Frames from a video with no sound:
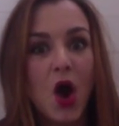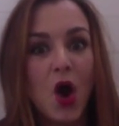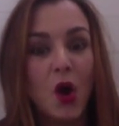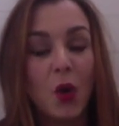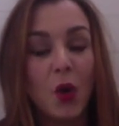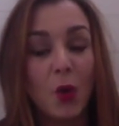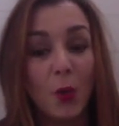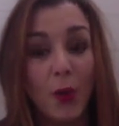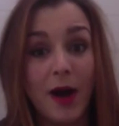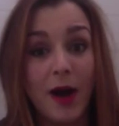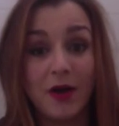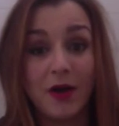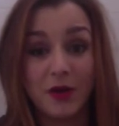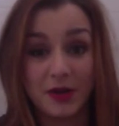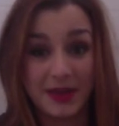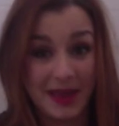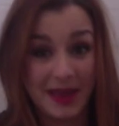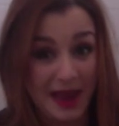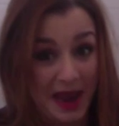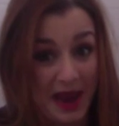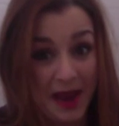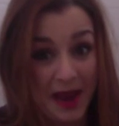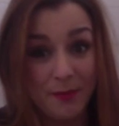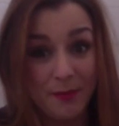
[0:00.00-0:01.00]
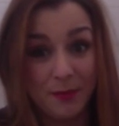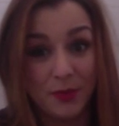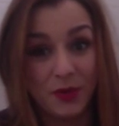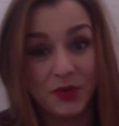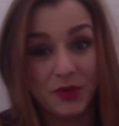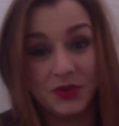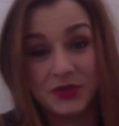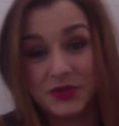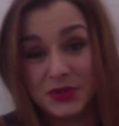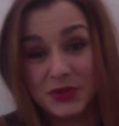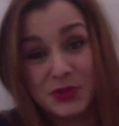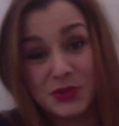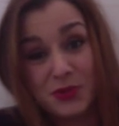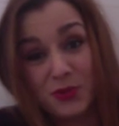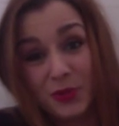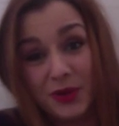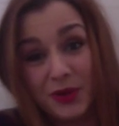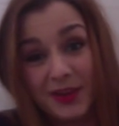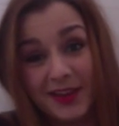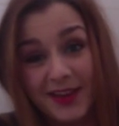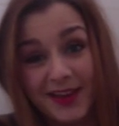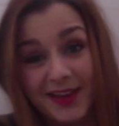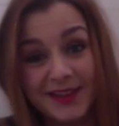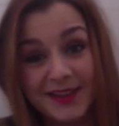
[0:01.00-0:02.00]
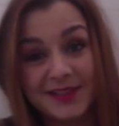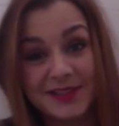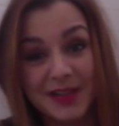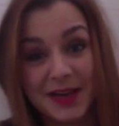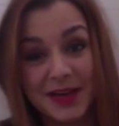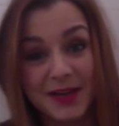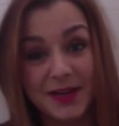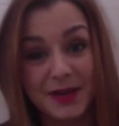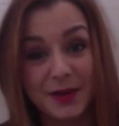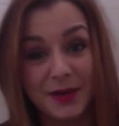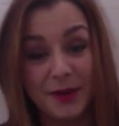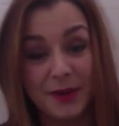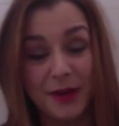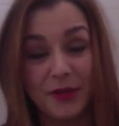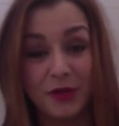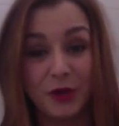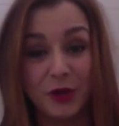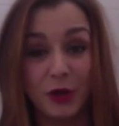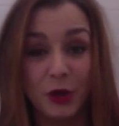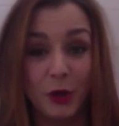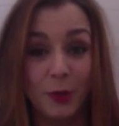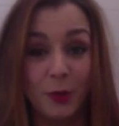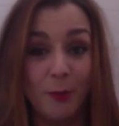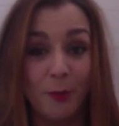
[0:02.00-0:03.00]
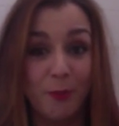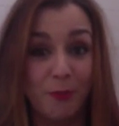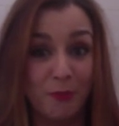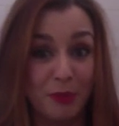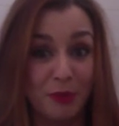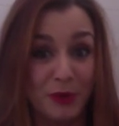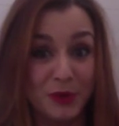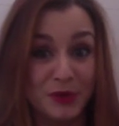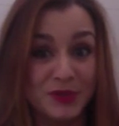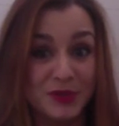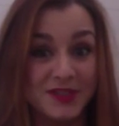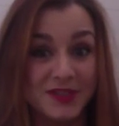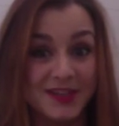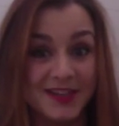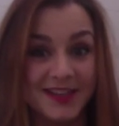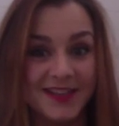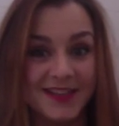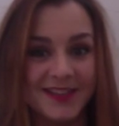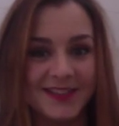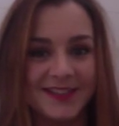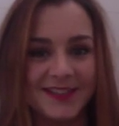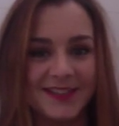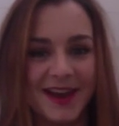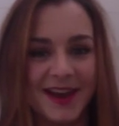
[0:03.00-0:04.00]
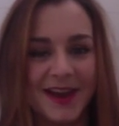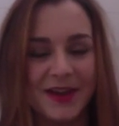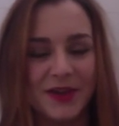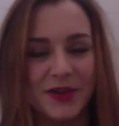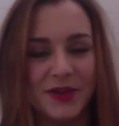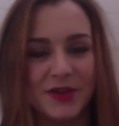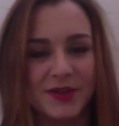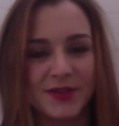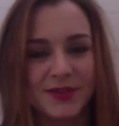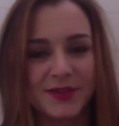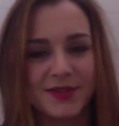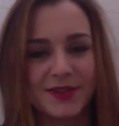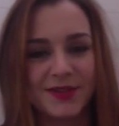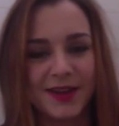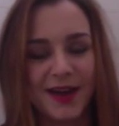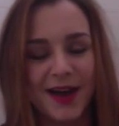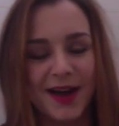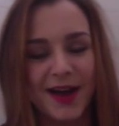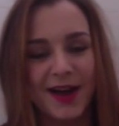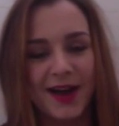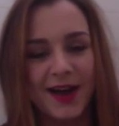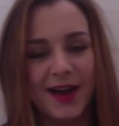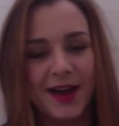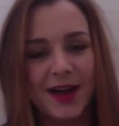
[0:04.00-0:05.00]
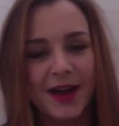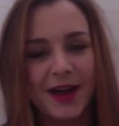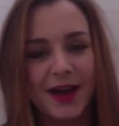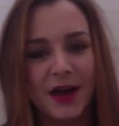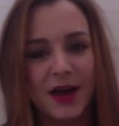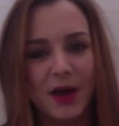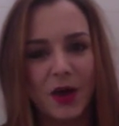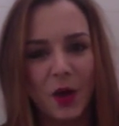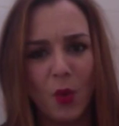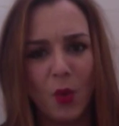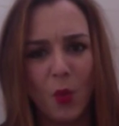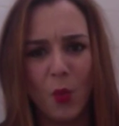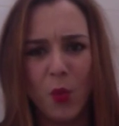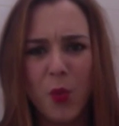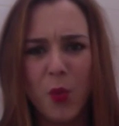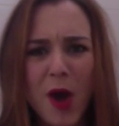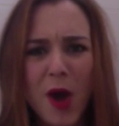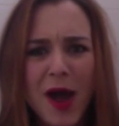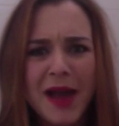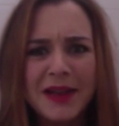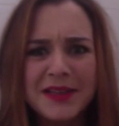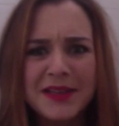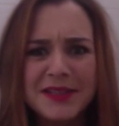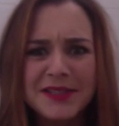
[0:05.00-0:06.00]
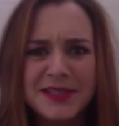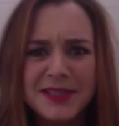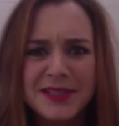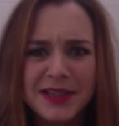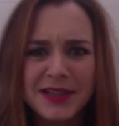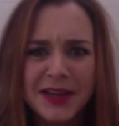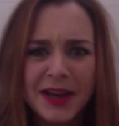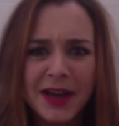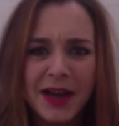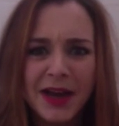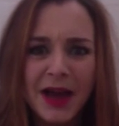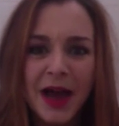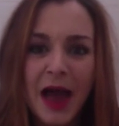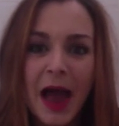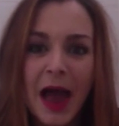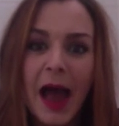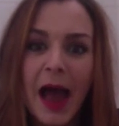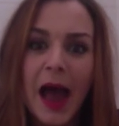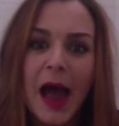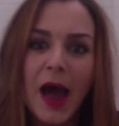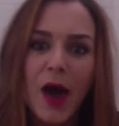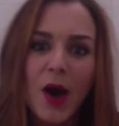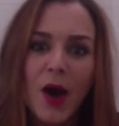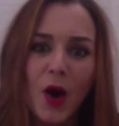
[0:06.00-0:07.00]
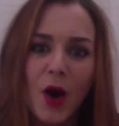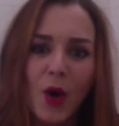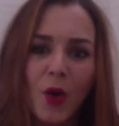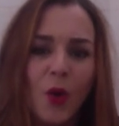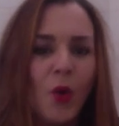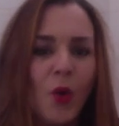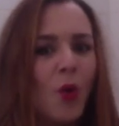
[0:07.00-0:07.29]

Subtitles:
While Campbell's is really excited about the new boost in sales, what? How?